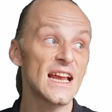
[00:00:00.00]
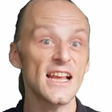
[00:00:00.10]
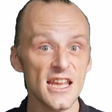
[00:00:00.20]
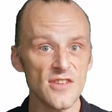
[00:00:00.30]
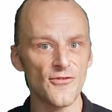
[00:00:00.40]

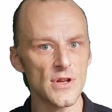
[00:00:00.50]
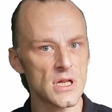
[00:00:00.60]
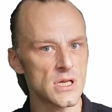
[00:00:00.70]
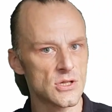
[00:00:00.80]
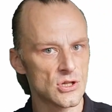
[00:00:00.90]
if it
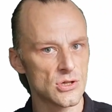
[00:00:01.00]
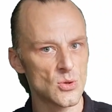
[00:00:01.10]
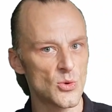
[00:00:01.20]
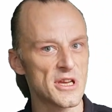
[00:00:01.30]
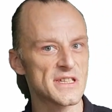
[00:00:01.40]
is 2
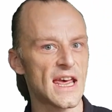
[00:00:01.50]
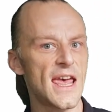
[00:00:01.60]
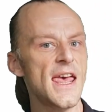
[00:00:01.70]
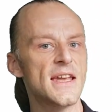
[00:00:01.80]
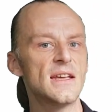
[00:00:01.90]
weeks
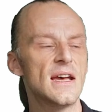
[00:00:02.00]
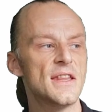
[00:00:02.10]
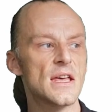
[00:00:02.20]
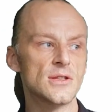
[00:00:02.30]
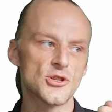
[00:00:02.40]
ahead,
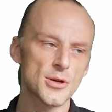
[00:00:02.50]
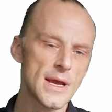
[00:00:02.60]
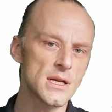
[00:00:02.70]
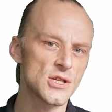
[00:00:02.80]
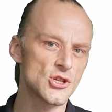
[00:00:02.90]
then the
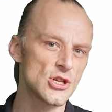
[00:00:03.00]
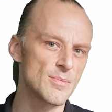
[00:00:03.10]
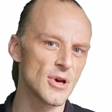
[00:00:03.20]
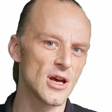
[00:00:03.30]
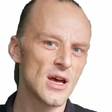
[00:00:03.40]
train is
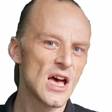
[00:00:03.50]
cheaper,